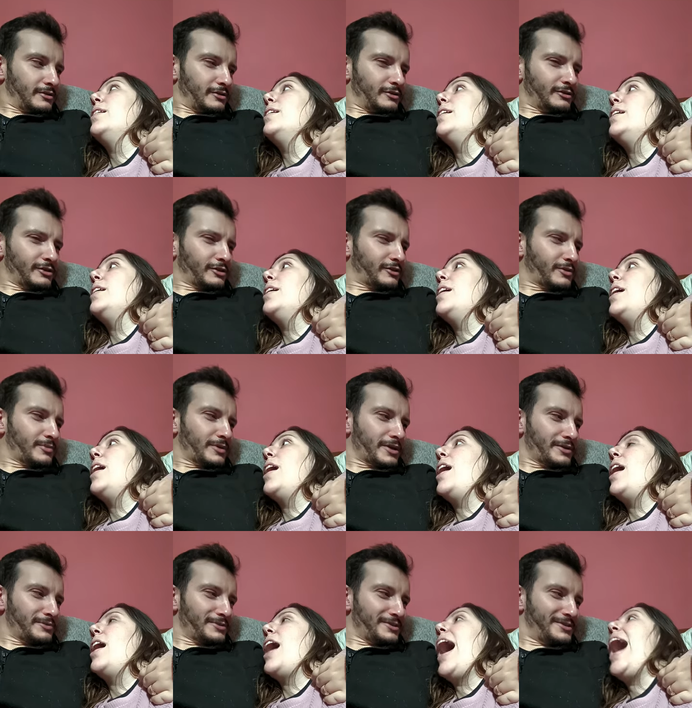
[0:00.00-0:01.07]
Speaker 1: You're not a
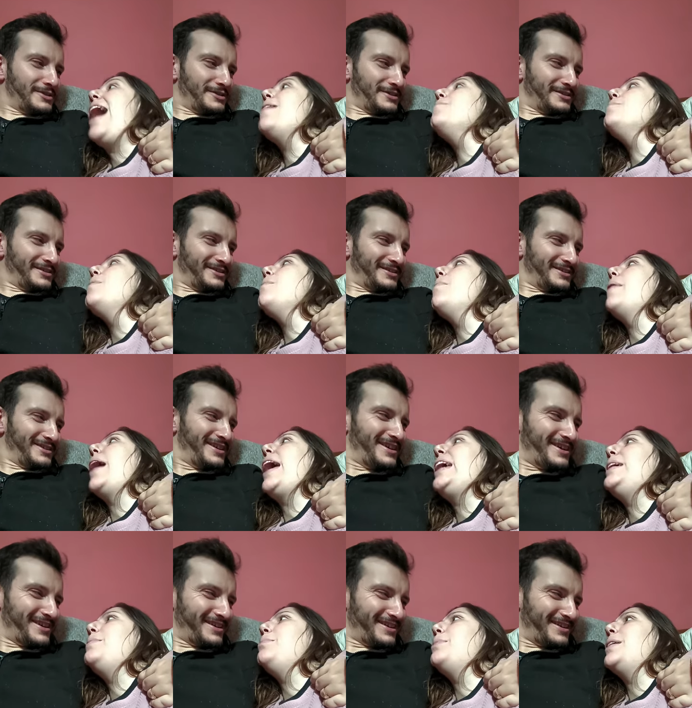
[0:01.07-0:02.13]
baby. I'm
Speaker 2: a
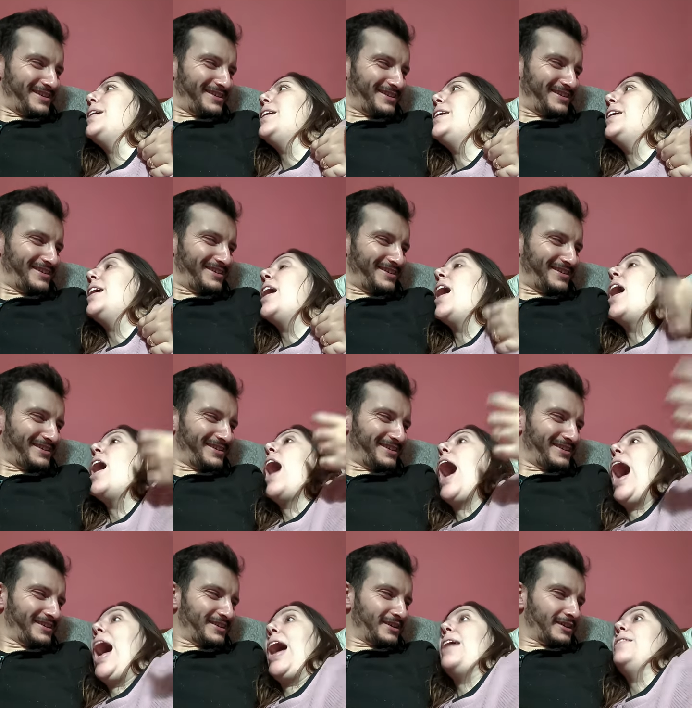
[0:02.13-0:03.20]
baby.
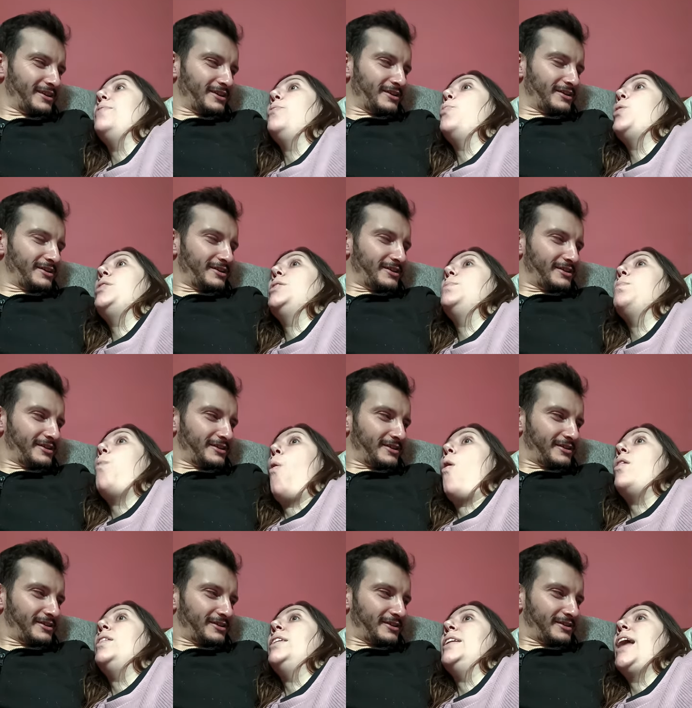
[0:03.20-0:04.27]
I was
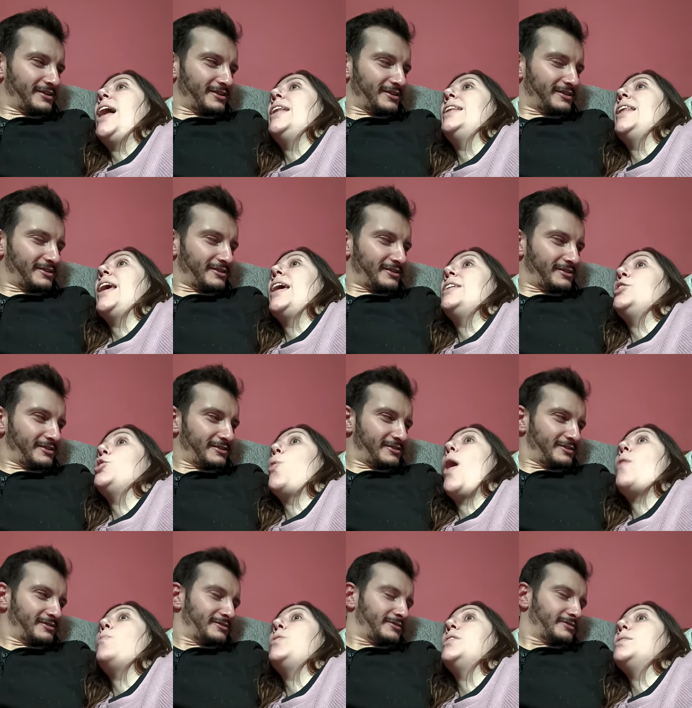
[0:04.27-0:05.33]
born that day, so
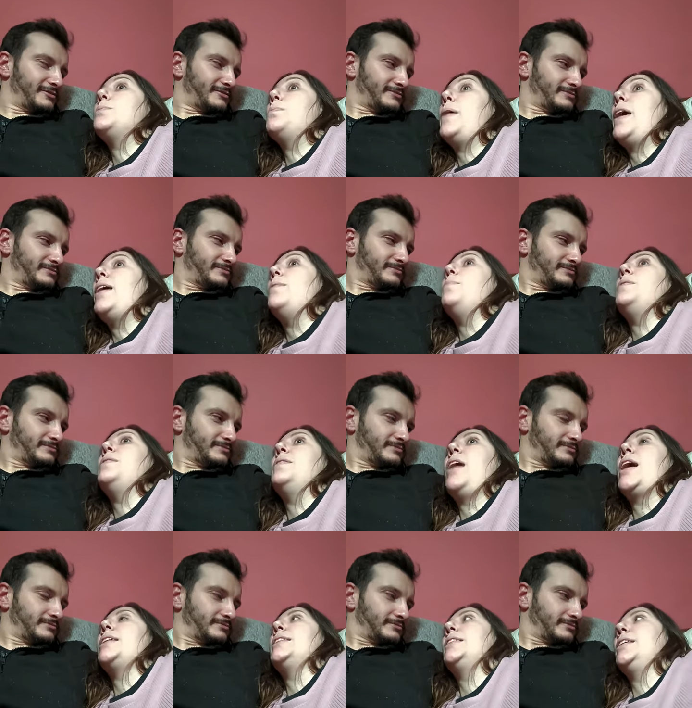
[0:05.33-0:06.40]
I was baby
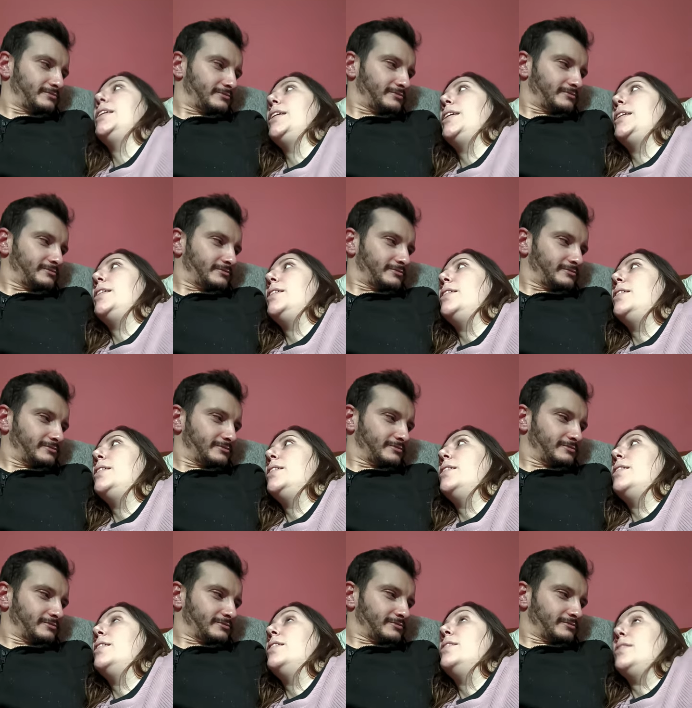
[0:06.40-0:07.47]
that day.
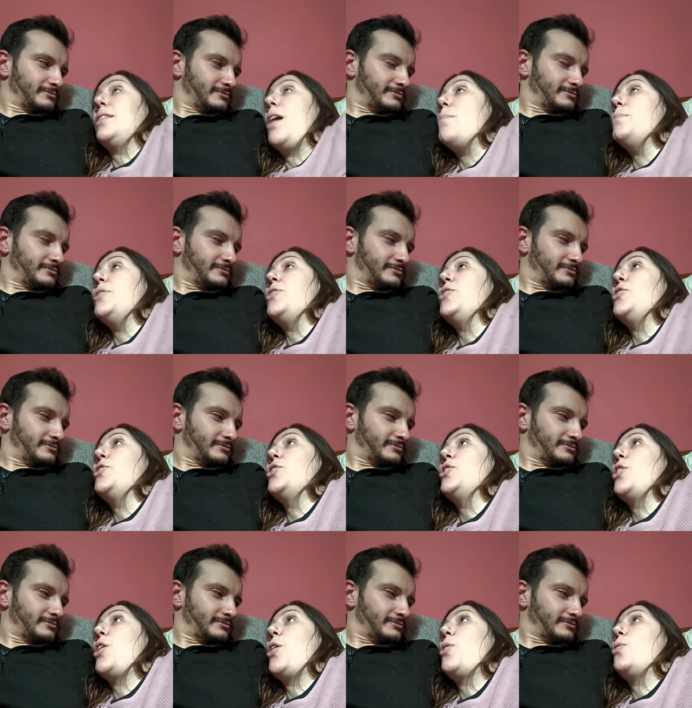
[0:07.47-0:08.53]
Some years
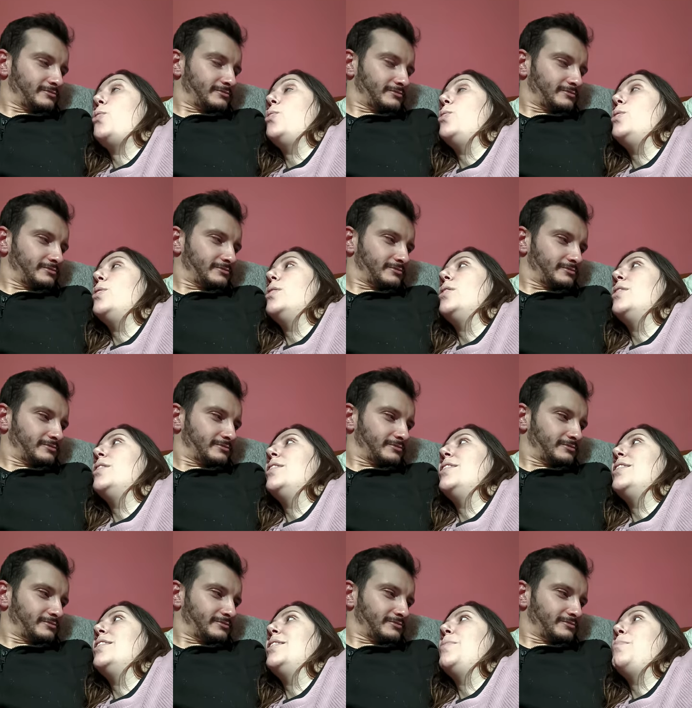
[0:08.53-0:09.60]
ago.
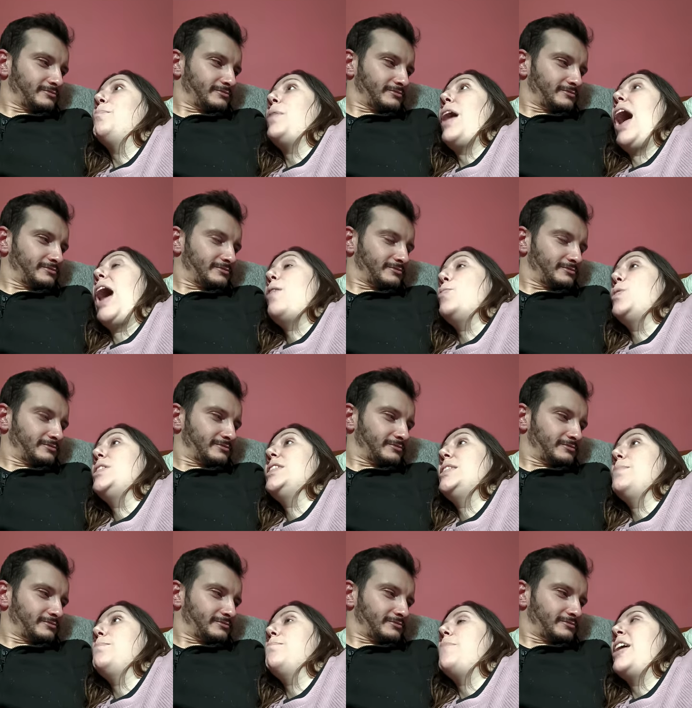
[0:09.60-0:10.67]
But I was
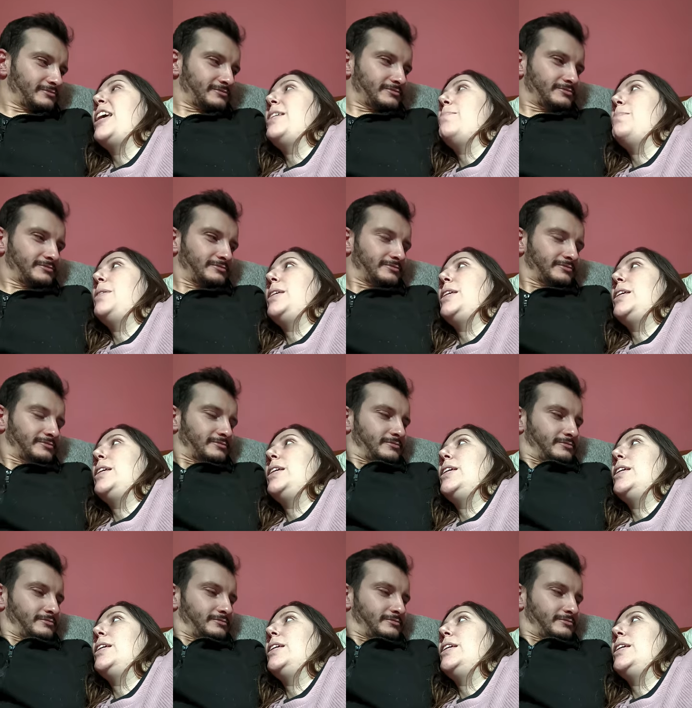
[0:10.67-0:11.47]
a baby.